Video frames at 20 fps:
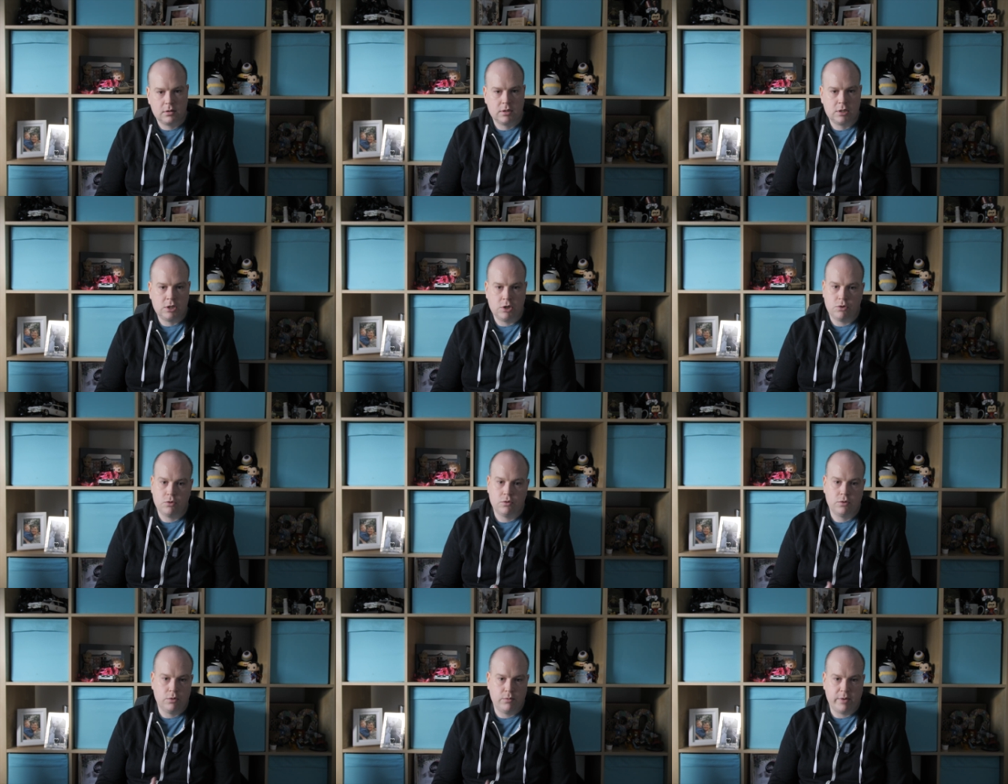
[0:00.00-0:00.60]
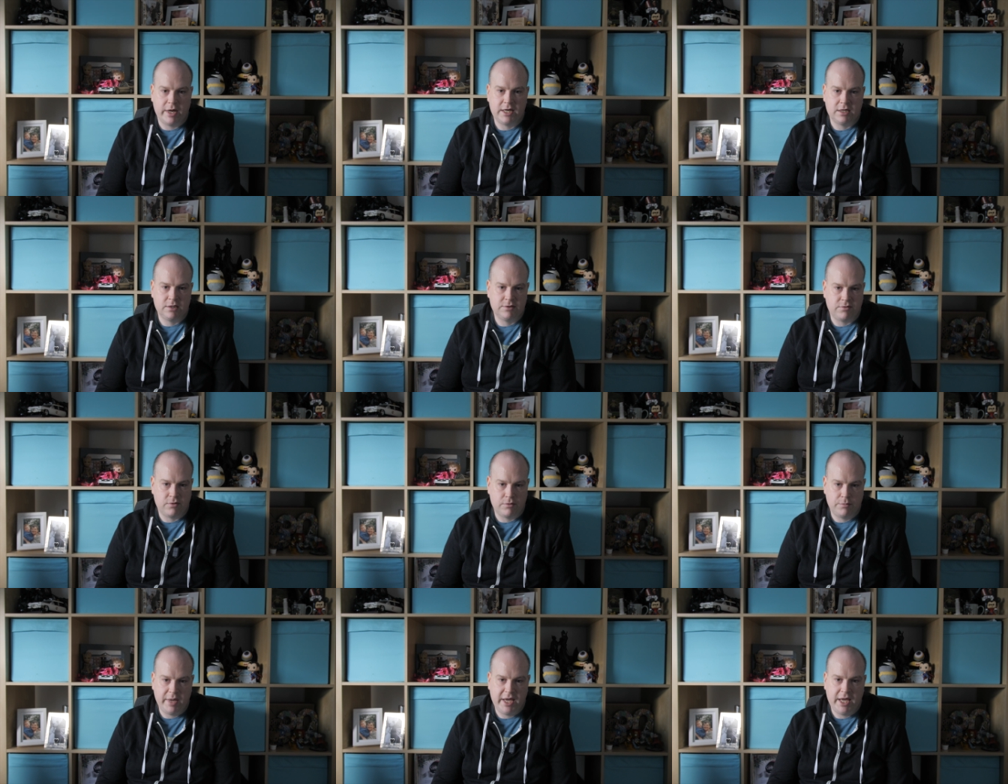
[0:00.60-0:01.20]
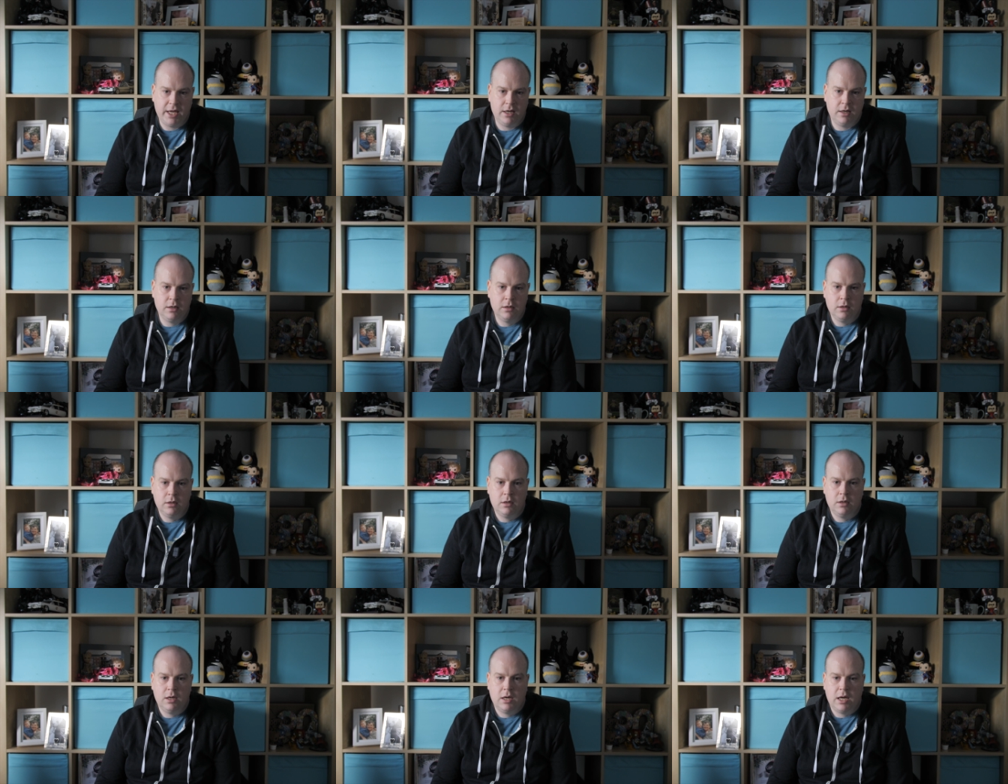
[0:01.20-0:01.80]
you know, the weddings for May,
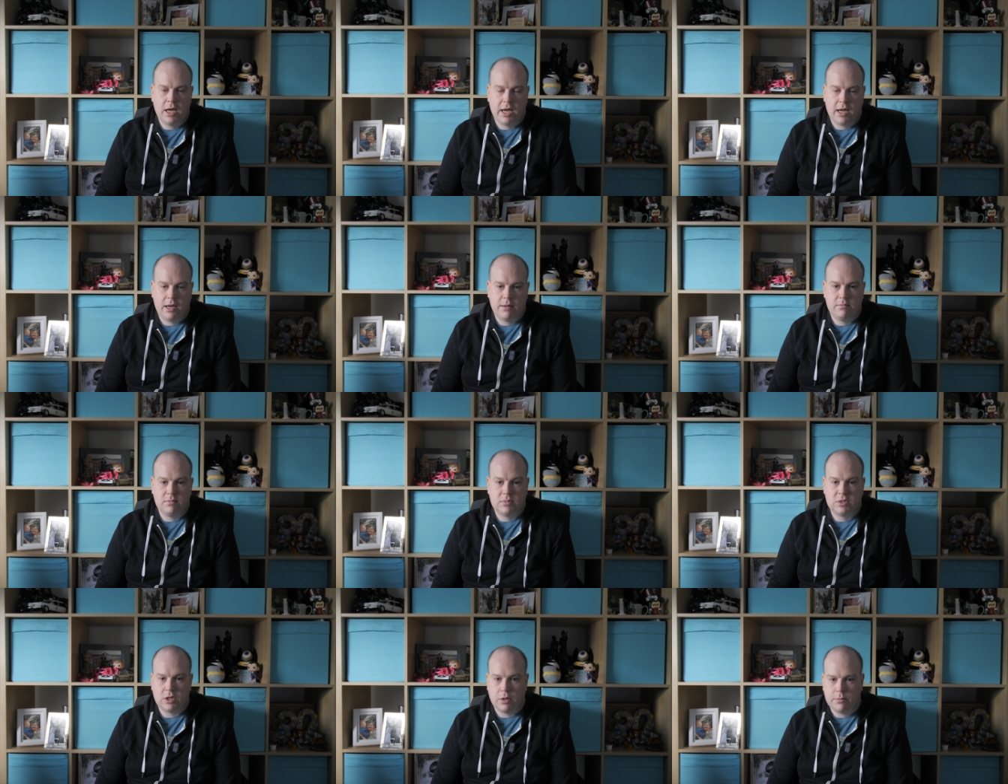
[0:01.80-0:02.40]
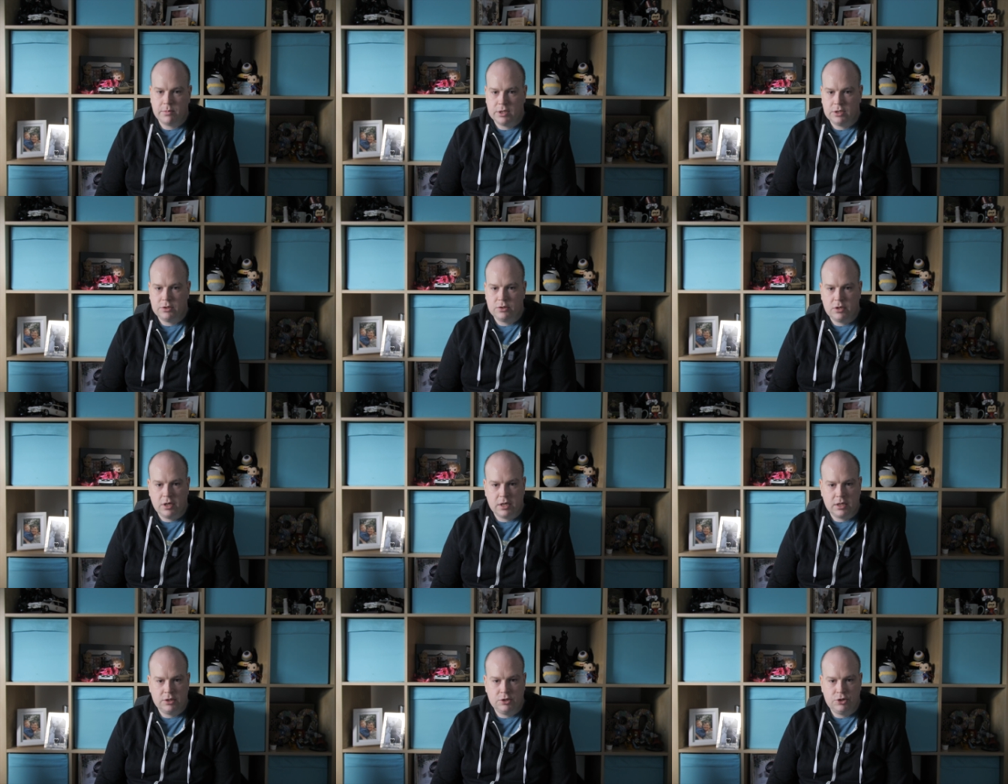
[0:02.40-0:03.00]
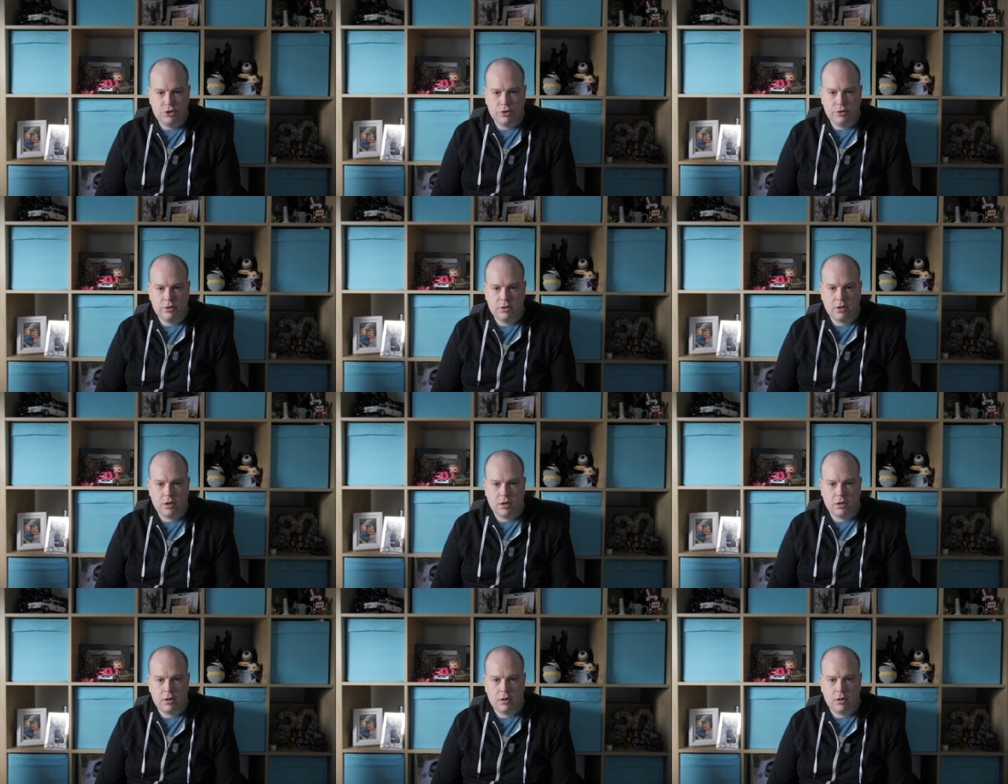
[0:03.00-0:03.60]
um, some in, in, June
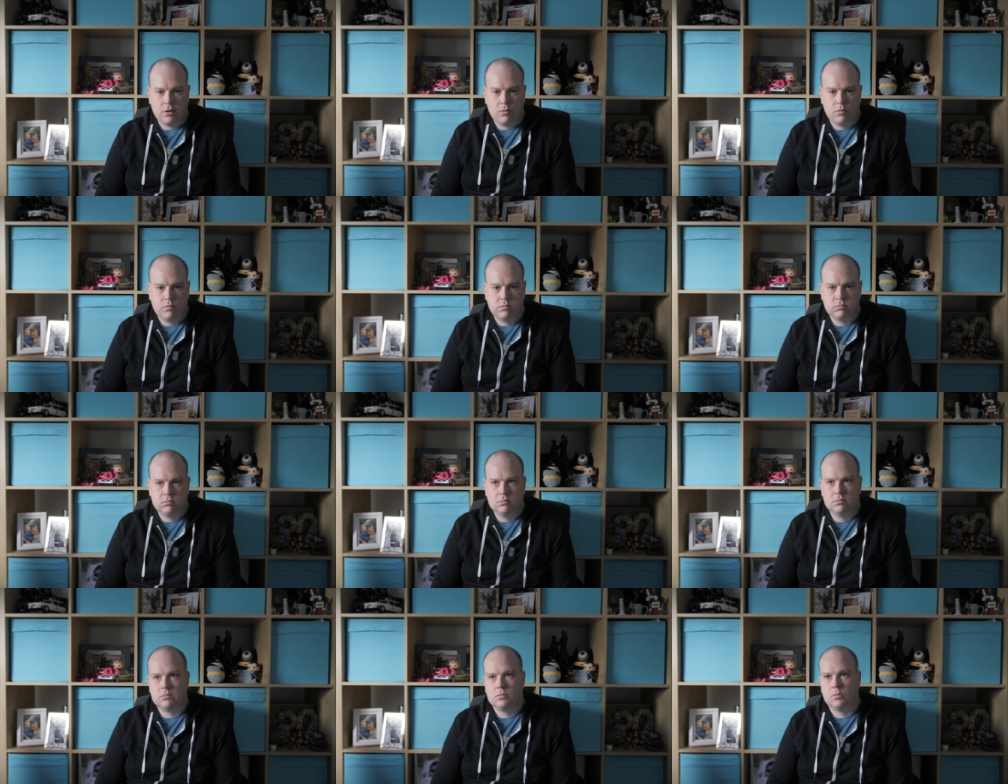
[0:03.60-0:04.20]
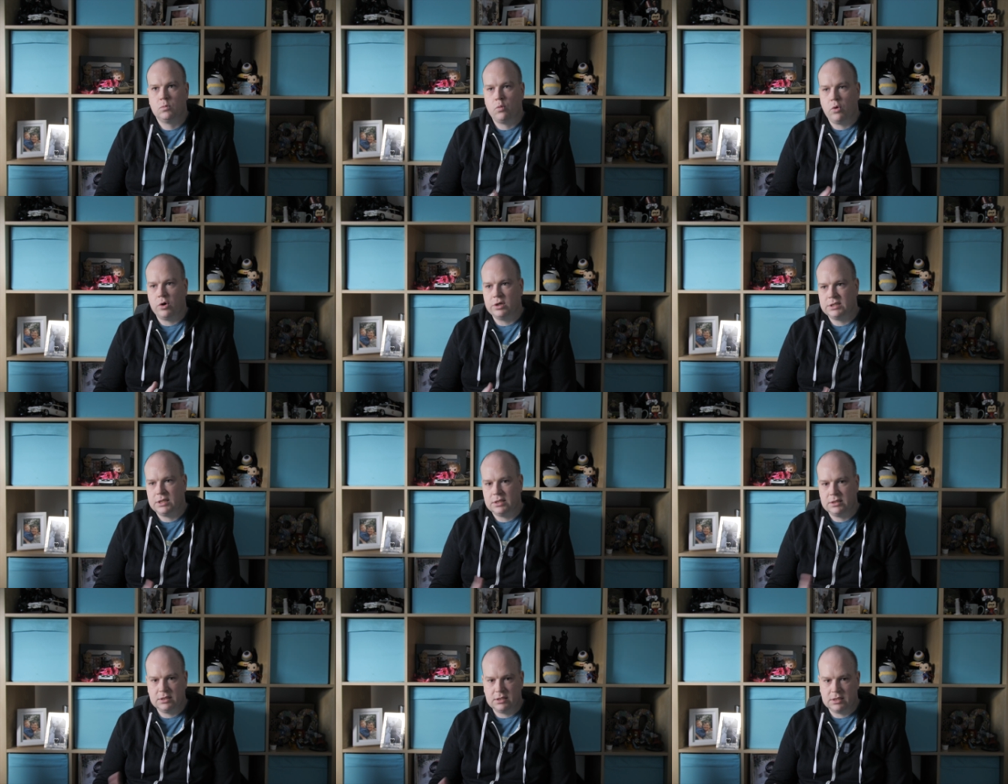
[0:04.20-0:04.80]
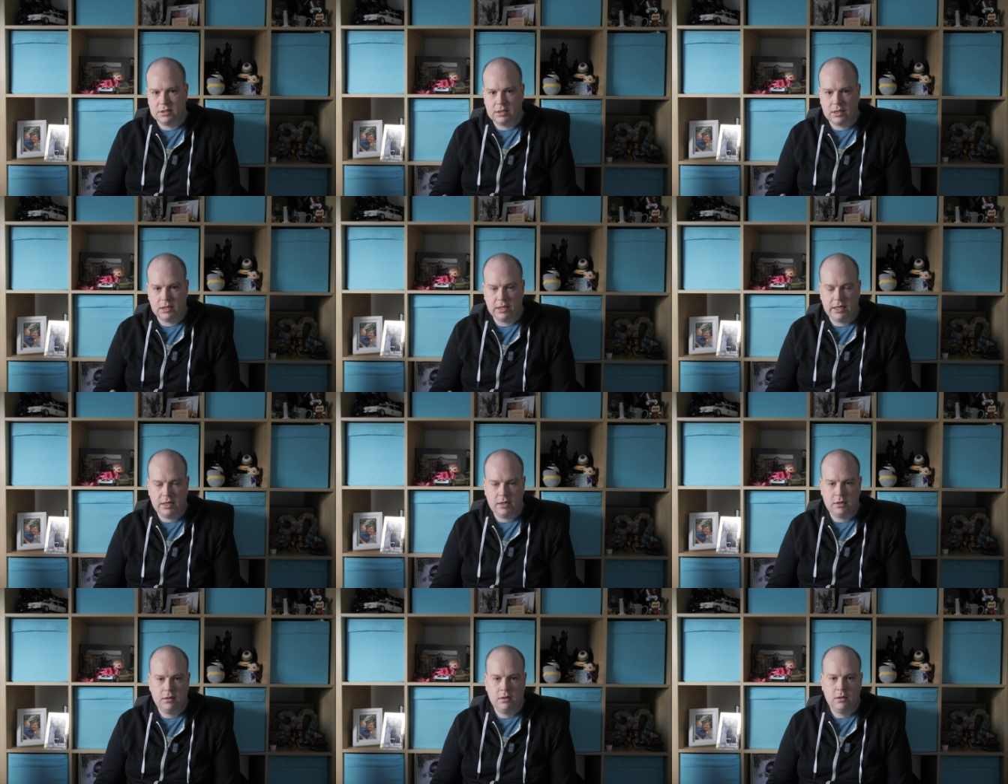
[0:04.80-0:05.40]
are wanting to
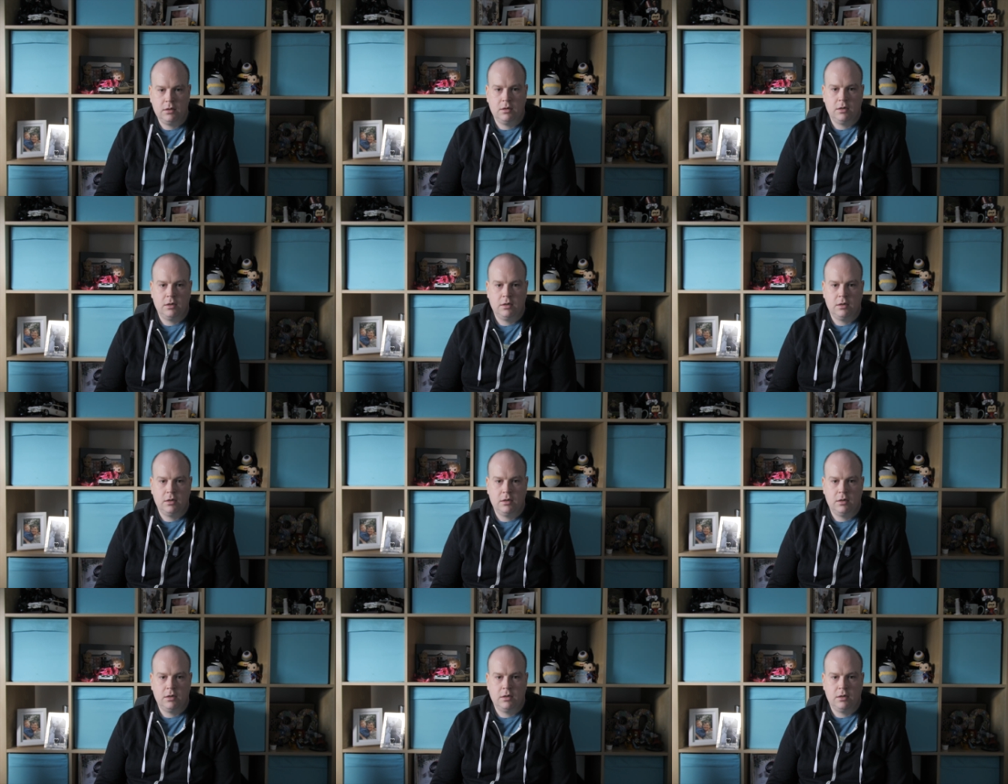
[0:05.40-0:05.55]
delay,